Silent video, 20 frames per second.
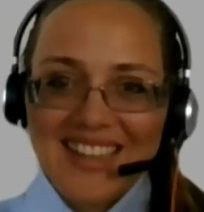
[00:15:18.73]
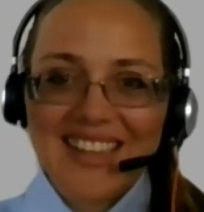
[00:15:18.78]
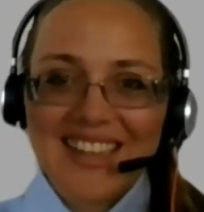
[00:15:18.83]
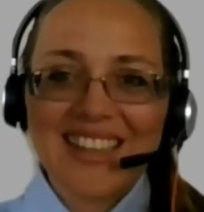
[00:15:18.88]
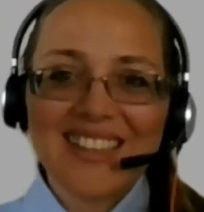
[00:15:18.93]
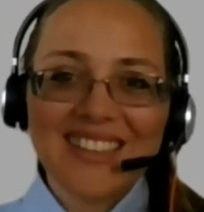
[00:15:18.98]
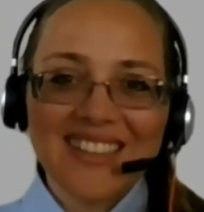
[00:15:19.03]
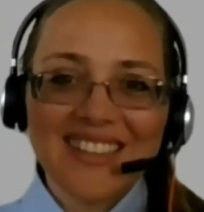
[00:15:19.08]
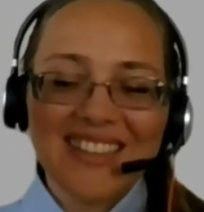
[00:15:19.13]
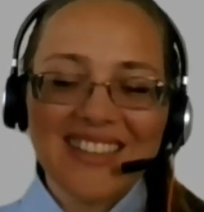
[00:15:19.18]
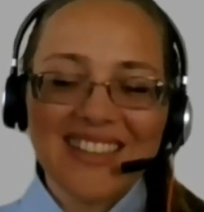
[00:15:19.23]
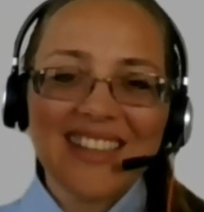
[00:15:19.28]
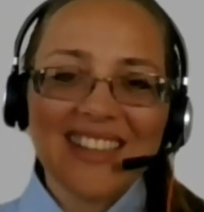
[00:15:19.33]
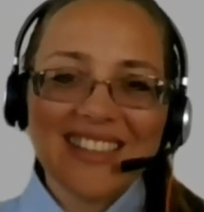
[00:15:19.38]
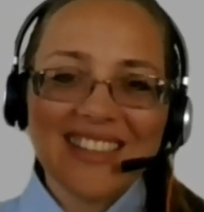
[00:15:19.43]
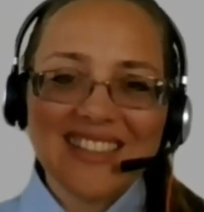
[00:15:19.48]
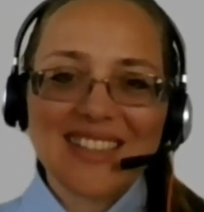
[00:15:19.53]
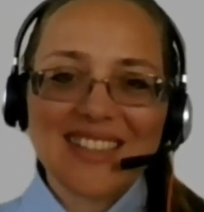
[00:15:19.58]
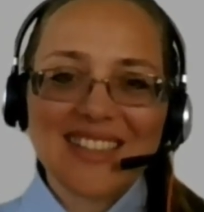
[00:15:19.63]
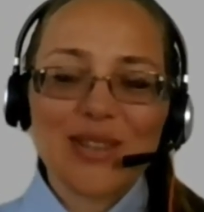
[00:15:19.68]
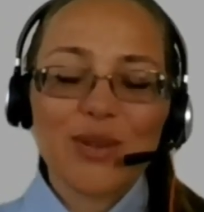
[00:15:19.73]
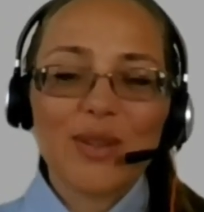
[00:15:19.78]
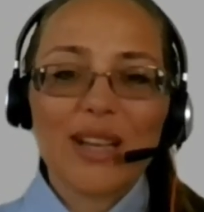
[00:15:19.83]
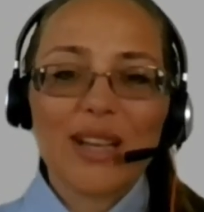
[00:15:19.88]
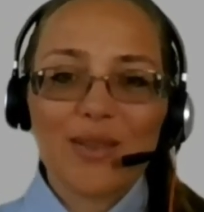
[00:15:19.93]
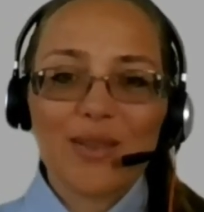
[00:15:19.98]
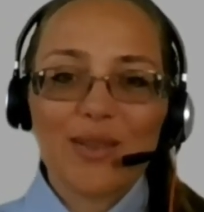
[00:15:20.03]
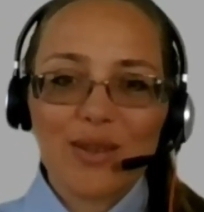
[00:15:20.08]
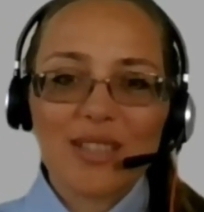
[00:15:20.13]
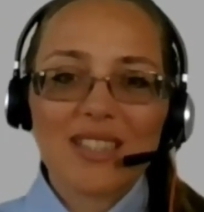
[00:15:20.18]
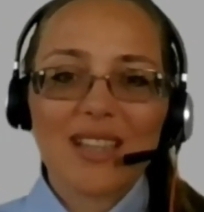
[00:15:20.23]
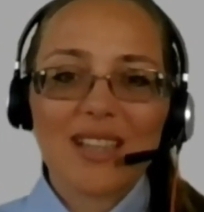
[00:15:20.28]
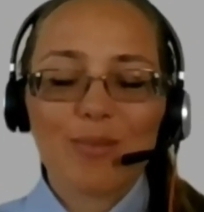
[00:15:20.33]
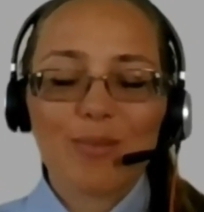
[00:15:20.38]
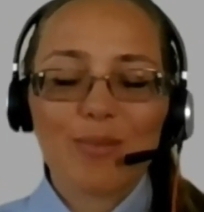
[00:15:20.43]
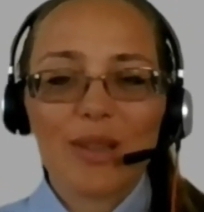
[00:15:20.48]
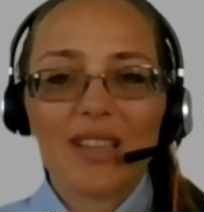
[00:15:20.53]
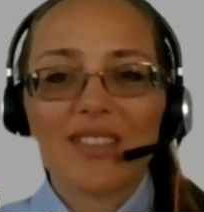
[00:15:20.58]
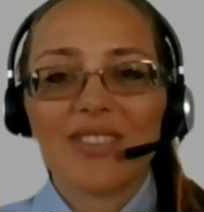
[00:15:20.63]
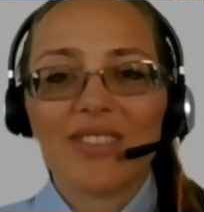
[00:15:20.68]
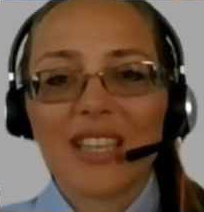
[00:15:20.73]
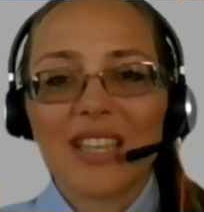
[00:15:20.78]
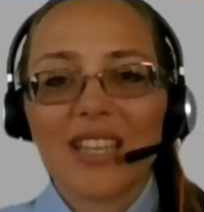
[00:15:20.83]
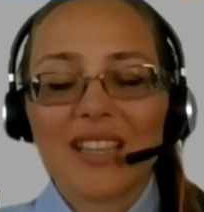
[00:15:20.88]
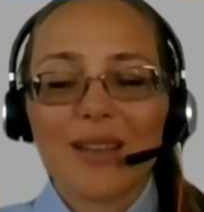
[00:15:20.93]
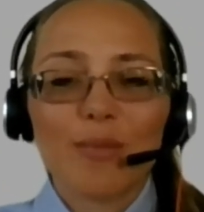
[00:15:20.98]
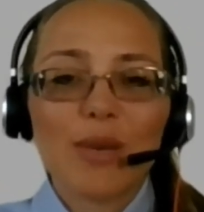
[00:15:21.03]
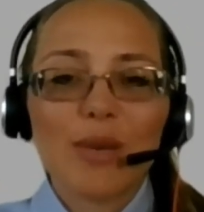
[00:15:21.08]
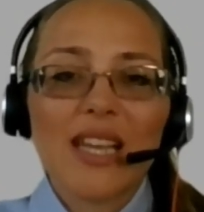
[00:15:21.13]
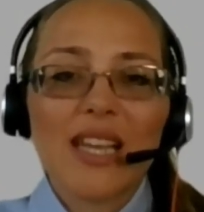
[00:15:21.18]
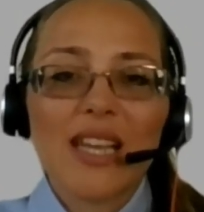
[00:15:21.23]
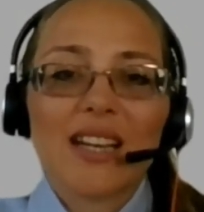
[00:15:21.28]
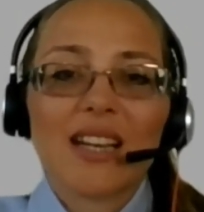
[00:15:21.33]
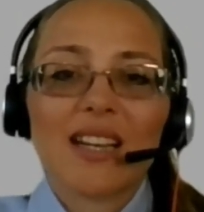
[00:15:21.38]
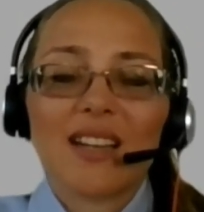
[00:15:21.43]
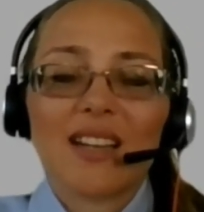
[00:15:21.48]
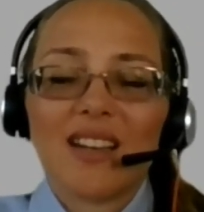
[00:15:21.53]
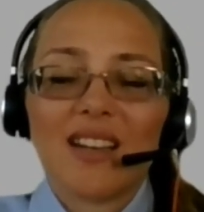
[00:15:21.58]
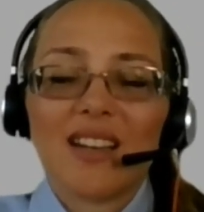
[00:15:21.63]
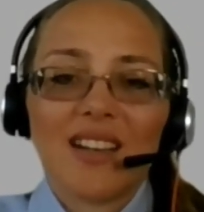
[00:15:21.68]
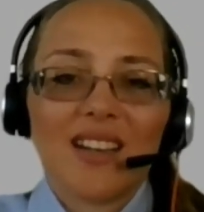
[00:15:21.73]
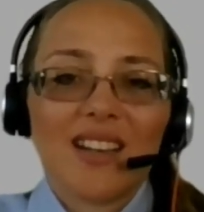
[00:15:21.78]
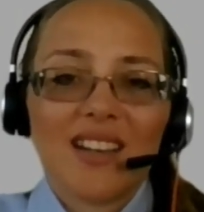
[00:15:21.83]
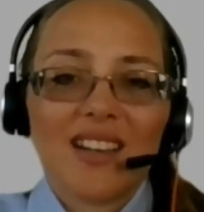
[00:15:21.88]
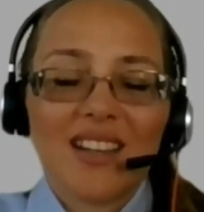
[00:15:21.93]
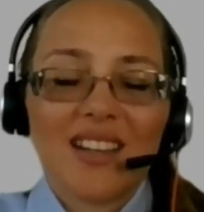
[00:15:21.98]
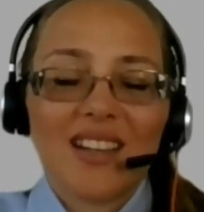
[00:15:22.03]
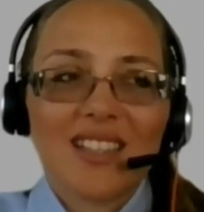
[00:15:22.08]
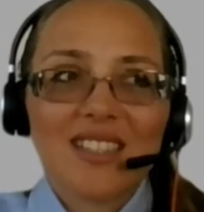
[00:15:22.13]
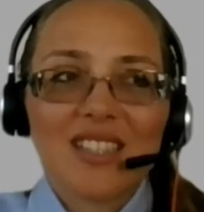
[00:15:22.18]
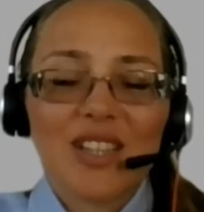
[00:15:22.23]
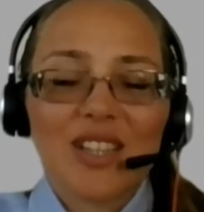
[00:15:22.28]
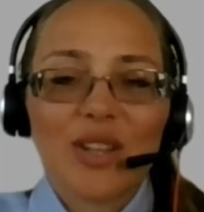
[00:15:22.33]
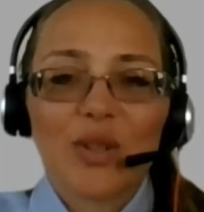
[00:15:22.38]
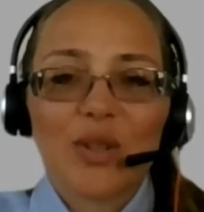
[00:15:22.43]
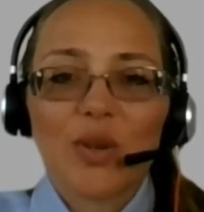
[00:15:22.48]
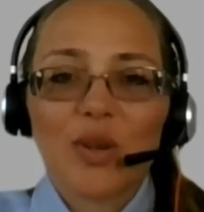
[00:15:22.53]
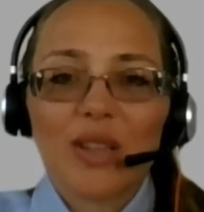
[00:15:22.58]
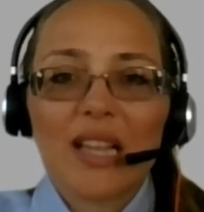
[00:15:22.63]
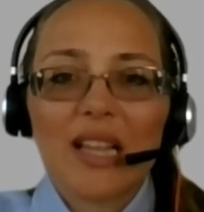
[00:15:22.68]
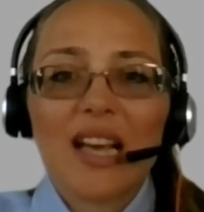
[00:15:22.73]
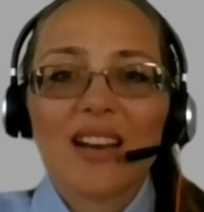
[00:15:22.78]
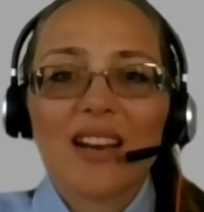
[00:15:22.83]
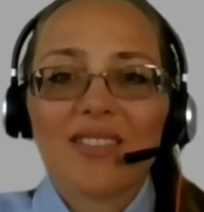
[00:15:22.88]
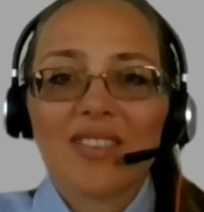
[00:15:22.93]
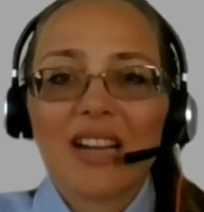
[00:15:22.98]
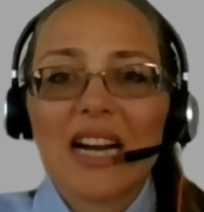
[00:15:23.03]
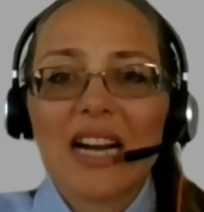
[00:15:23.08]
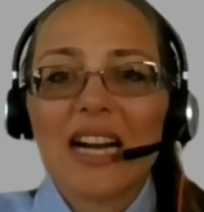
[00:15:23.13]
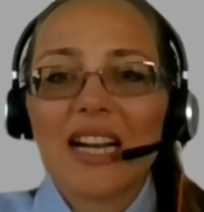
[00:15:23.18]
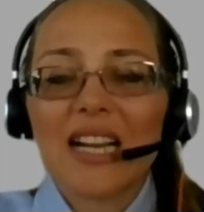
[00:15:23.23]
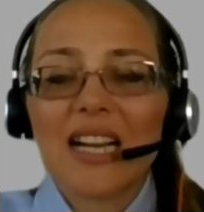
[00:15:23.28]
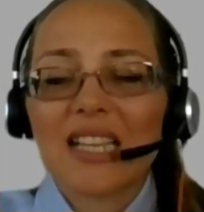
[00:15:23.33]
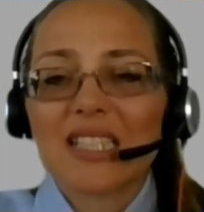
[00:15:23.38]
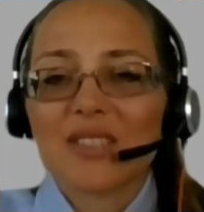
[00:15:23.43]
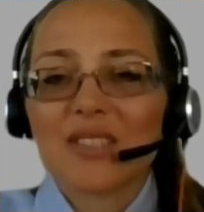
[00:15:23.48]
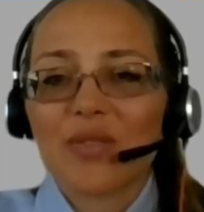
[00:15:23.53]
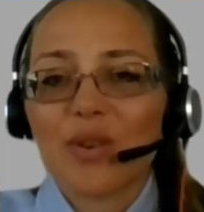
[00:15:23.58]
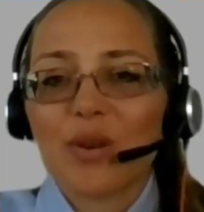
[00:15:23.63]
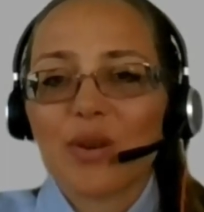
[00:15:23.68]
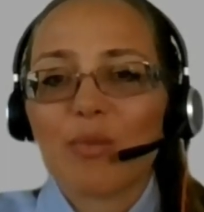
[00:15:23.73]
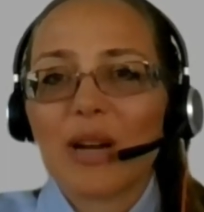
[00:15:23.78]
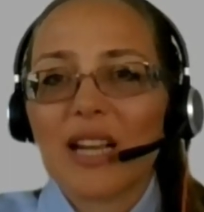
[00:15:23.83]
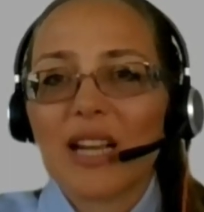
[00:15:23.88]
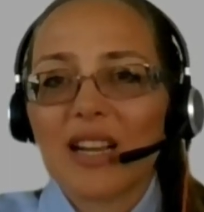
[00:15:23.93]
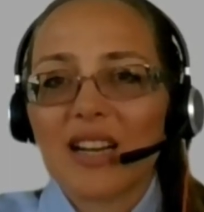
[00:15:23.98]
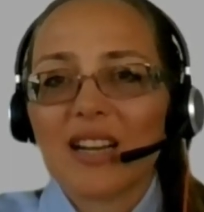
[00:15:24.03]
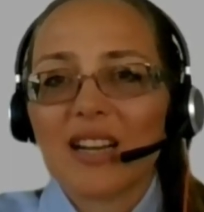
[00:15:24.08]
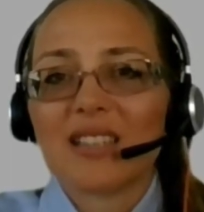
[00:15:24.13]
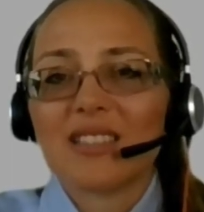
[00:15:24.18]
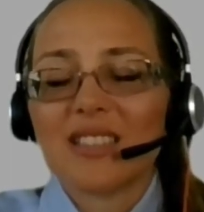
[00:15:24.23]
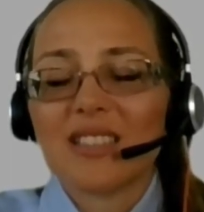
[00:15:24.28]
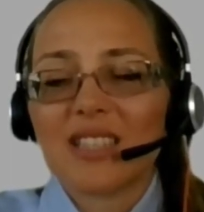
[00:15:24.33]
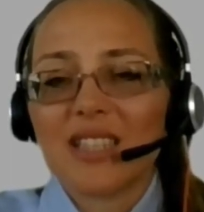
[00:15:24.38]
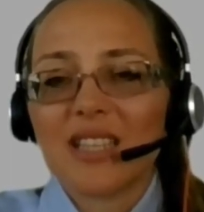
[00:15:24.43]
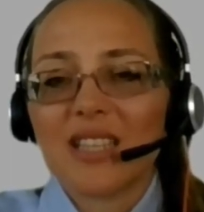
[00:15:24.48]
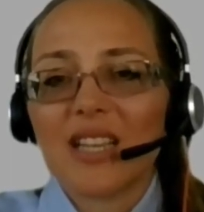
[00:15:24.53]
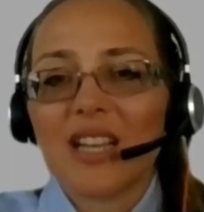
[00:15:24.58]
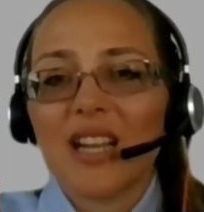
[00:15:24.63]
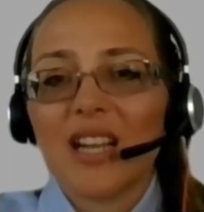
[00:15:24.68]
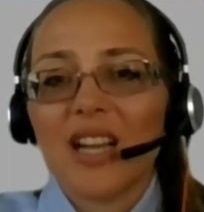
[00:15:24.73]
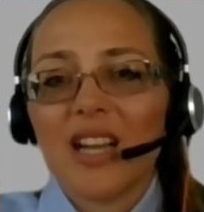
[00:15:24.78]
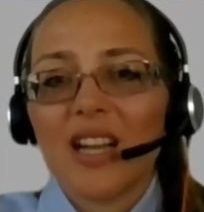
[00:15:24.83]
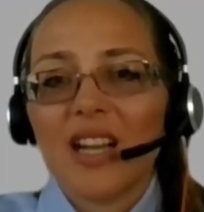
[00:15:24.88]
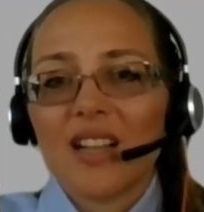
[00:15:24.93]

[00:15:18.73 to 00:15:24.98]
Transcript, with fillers: and they see you like for example living in america i i could tell you a lot of guys from my country